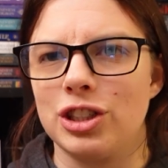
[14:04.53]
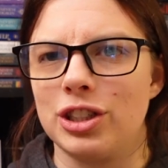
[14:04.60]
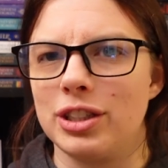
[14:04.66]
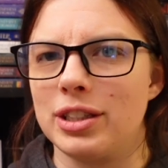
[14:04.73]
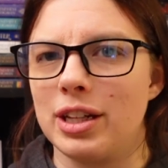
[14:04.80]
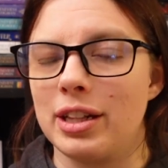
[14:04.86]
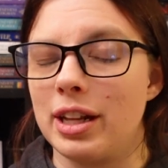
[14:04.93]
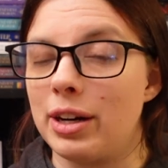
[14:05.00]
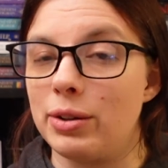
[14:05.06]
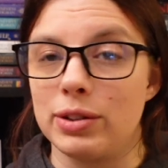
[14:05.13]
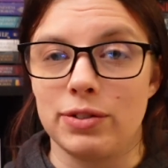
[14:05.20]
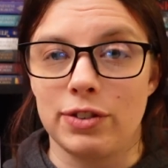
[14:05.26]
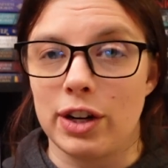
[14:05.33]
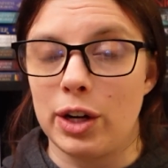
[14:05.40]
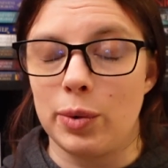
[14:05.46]
She said that it
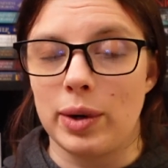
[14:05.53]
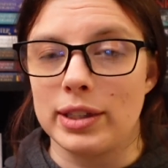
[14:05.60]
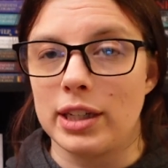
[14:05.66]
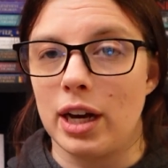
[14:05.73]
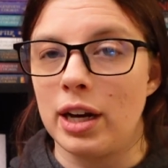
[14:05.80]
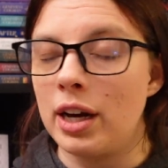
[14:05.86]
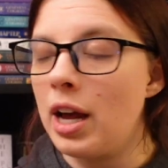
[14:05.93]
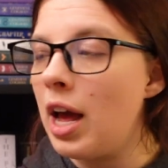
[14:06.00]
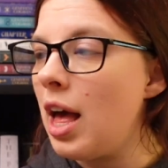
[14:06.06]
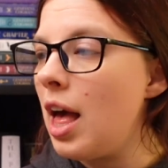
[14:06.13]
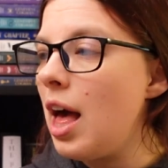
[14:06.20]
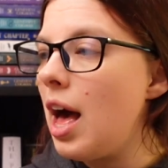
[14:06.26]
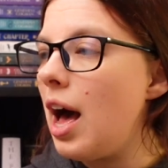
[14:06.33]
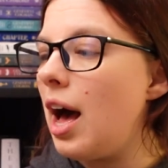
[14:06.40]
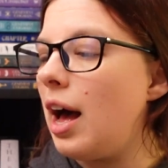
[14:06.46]
was very well done.
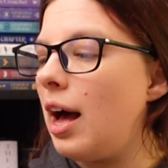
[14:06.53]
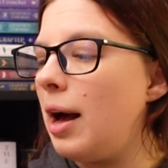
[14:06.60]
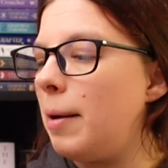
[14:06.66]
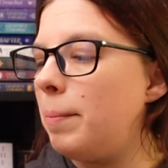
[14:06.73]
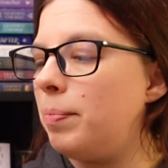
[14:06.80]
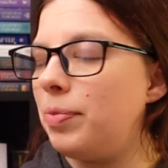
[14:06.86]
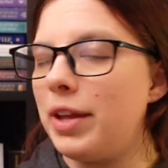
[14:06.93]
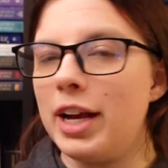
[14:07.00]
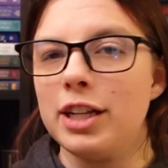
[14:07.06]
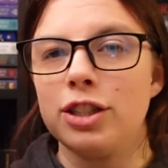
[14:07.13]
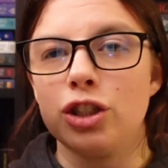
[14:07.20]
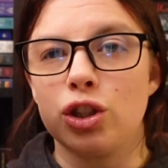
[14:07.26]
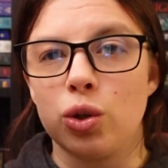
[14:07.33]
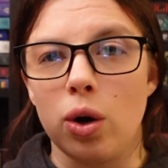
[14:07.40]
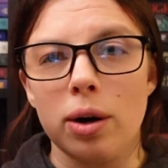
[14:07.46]
Um, it's
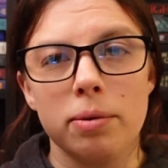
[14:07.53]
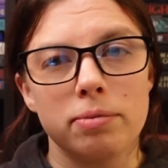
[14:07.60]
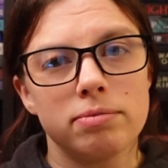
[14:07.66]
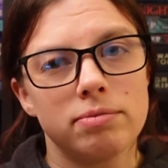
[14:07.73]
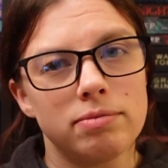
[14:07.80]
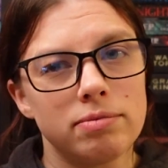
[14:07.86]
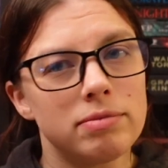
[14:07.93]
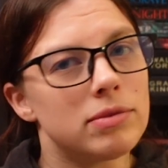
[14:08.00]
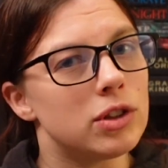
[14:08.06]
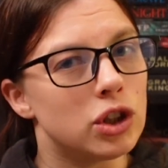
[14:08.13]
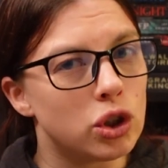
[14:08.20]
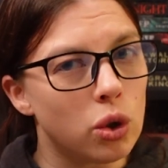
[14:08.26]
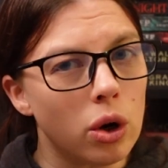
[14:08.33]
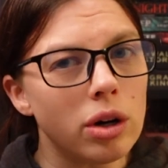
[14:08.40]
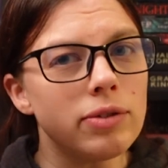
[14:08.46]
a short,
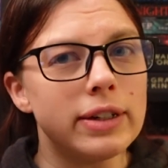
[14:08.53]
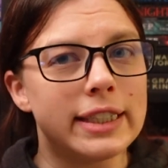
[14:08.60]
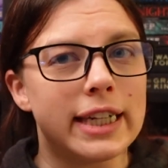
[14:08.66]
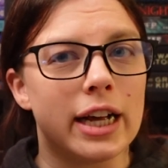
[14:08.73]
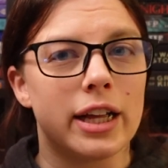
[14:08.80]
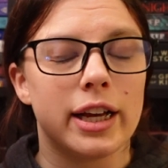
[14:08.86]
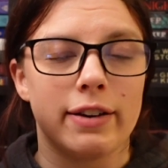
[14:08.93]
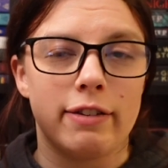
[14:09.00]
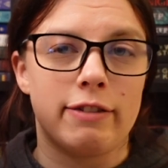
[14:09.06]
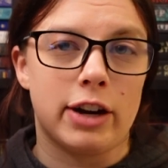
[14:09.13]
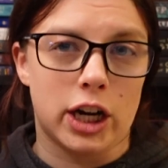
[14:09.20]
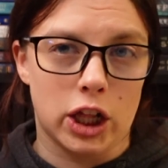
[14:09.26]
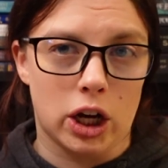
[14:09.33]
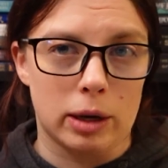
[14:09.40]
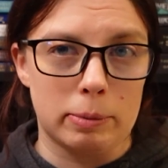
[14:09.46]
short retelling of a
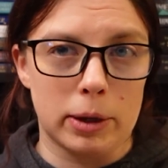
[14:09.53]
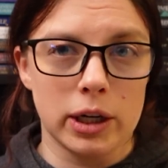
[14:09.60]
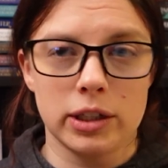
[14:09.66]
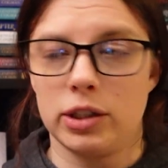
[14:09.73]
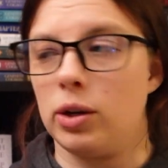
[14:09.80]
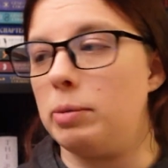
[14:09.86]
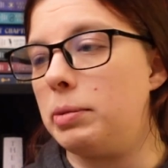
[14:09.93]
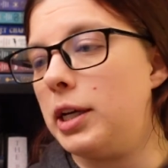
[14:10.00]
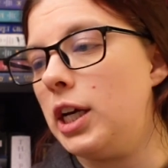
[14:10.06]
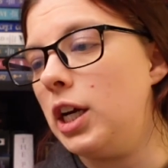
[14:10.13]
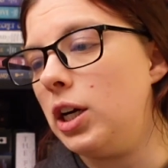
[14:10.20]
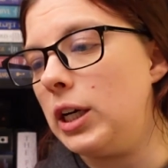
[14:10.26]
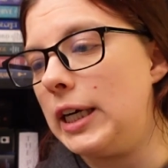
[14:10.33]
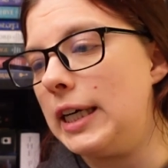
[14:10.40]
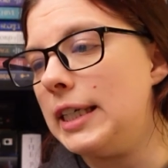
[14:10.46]
very long book, so I'm
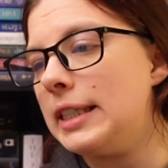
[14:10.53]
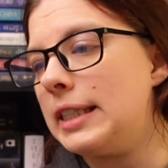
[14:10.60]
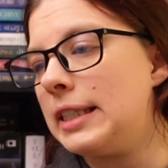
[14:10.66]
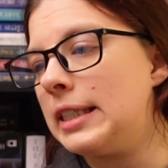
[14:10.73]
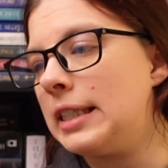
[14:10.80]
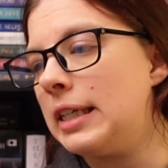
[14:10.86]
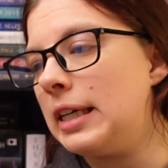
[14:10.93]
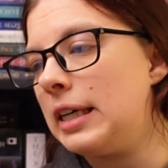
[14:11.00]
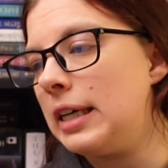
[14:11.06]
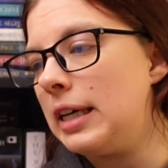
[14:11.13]
curious.